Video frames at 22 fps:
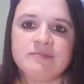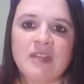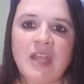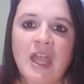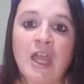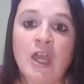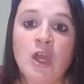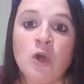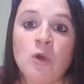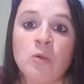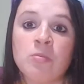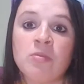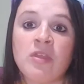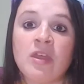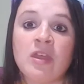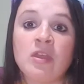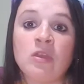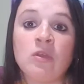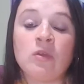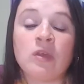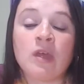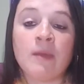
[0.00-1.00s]
I hope that
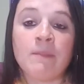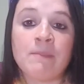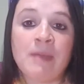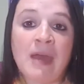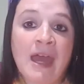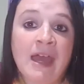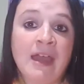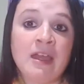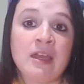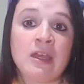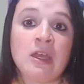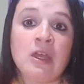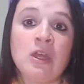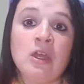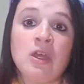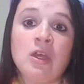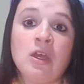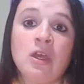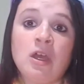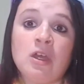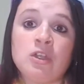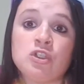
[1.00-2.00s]
you come back
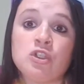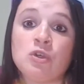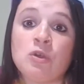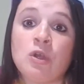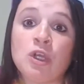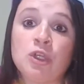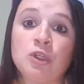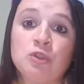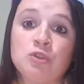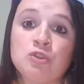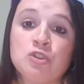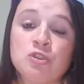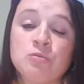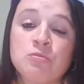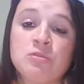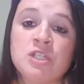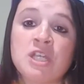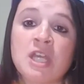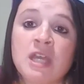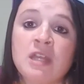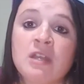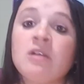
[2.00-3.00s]
to our YouTube
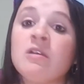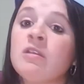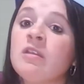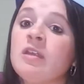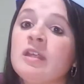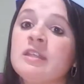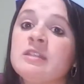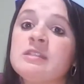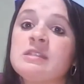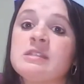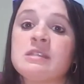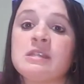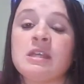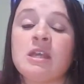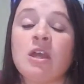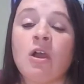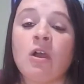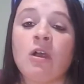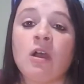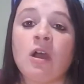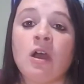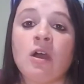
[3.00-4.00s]
channel and see
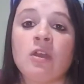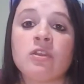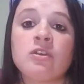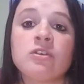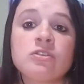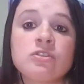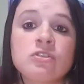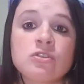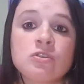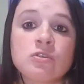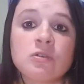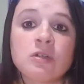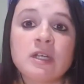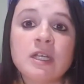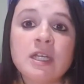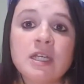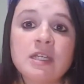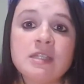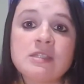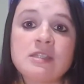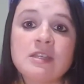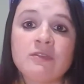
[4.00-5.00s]
our other
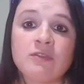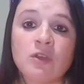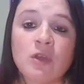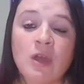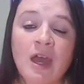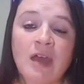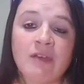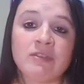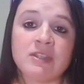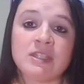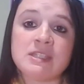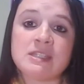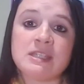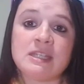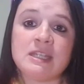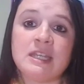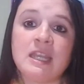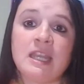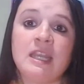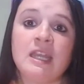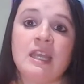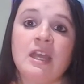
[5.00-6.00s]
stories if you haven't seen
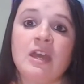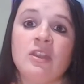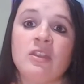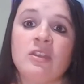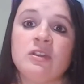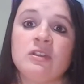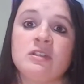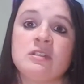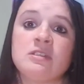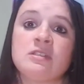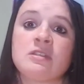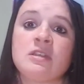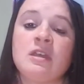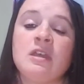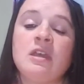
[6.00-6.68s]
any others,